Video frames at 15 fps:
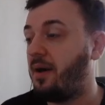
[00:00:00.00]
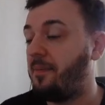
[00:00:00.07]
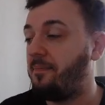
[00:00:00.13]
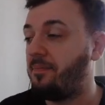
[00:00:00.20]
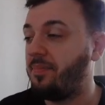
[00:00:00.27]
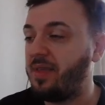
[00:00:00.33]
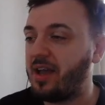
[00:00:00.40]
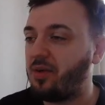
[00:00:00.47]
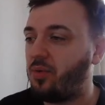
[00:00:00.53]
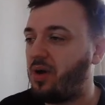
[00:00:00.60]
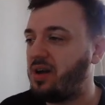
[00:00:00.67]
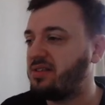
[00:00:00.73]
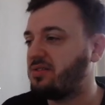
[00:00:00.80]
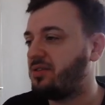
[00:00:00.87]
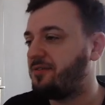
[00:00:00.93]
Neck
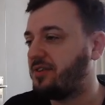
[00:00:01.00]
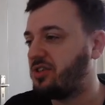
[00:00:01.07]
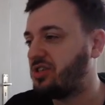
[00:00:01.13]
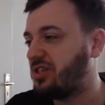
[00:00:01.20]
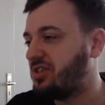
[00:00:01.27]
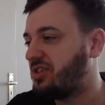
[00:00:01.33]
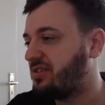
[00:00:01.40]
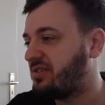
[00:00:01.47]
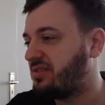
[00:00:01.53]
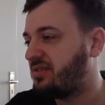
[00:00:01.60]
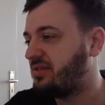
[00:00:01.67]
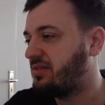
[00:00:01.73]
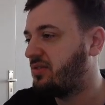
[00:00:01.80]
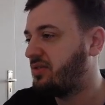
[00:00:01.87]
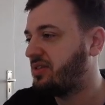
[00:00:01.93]
wise, nothing changes,
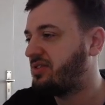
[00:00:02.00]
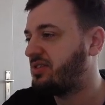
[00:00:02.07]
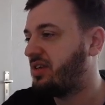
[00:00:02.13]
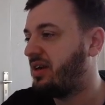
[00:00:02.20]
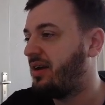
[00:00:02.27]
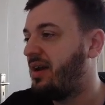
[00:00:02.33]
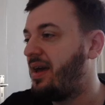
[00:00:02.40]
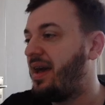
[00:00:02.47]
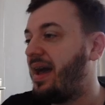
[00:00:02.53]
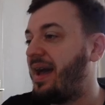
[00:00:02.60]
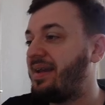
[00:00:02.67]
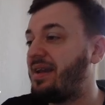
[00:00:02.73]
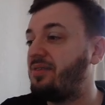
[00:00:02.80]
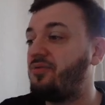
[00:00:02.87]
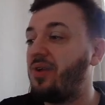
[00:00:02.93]
still Onyxia. And
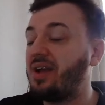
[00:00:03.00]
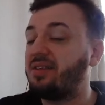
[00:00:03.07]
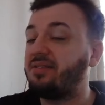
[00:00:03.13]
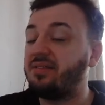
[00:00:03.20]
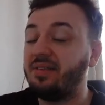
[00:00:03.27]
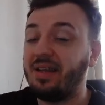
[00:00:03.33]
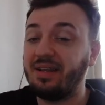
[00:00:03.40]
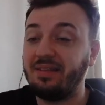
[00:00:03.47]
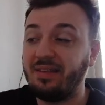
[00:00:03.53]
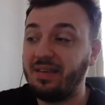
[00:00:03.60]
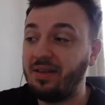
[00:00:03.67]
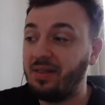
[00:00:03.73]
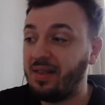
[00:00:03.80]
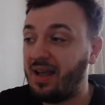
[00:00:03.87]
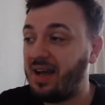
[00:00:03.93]
then ranked, like
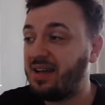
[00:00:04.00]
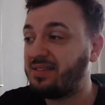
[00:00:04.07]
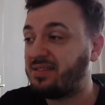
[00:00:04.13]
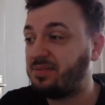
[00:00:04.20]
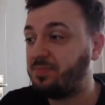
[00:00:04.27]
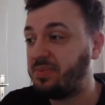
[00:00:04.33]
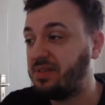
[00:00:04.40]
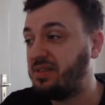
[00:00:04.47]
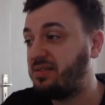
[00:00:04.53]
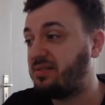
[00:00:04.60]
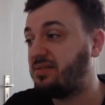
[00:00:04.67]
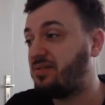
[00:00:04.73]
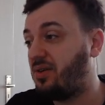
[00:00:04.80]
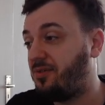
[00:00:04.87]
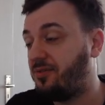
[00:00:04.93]
the last
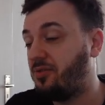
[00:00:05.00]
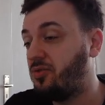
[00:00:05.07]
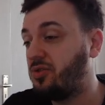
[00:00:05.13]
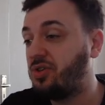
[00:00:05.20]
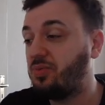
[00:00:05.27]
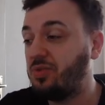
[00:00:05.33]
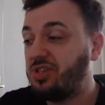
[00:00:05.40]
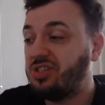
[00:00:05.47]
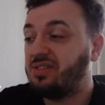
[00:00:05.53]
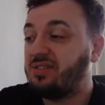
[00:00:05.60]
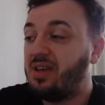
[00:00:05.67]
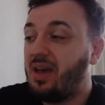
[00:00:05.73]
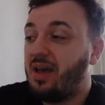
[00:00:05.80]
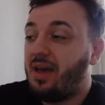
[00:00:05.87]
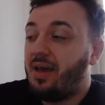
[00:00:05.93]
piece of loot, which is
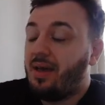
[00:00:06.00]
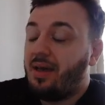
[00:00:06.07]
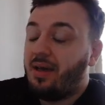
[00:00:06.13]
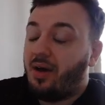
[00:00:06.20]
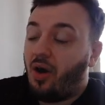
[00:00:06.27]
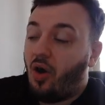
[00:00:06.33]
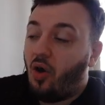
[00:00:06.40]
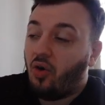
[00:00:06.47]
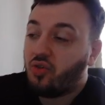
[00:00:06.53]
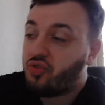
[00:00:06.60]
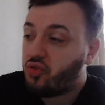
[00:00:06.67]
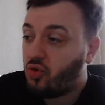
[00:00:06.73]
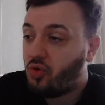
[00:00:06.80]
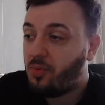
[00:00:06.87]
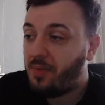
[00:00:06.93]

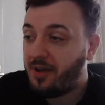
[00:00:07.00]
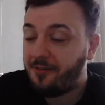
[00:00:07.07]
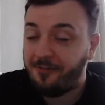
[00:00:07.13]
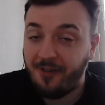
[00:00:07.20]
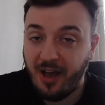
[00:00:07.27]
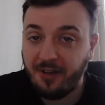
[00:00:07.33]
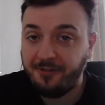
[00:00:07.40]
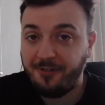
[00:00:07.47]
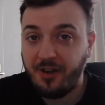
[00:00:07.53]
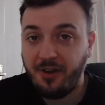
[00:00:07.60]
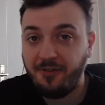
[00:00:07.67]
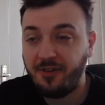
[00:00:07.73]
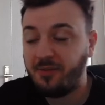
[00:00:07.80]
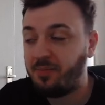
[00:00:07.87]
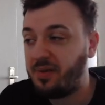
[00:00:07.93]
also my fan
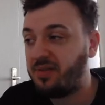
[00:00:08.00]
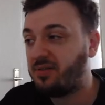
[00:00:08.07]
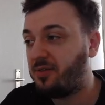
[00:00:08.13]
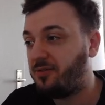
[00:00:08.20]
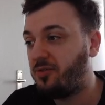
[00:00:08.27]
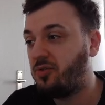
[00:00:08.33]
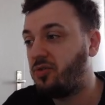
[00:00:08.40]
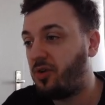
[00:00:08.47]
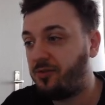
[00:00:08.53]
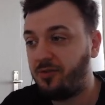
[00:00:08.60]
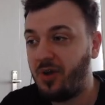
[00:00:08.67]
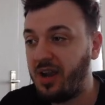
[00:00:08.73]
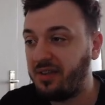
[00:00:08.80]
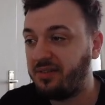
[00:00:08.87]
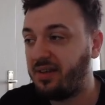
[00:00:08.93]
favorite piece of loot of
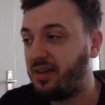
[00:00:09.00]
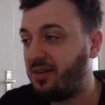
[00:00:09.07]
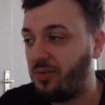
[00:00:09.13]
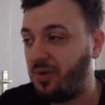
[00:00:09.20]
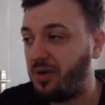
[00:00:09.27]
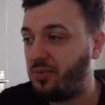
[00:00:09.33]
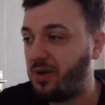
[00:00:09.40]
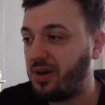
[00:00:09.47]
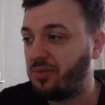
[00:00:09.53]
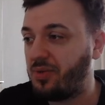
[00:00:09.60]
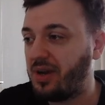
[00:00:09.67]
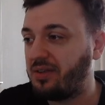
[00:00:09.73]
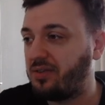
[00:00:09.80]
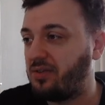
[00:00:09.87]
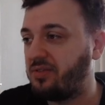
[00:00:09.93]
rank
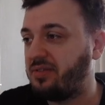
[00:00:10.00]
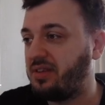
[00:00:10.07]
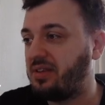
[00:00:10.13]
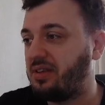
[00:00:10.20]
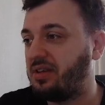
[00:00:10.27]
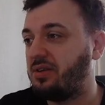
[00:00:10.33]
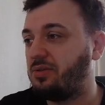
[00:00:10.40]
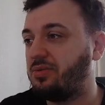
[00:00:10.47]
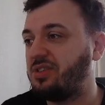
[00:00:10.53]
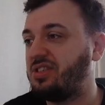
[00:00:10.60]
13 gear, which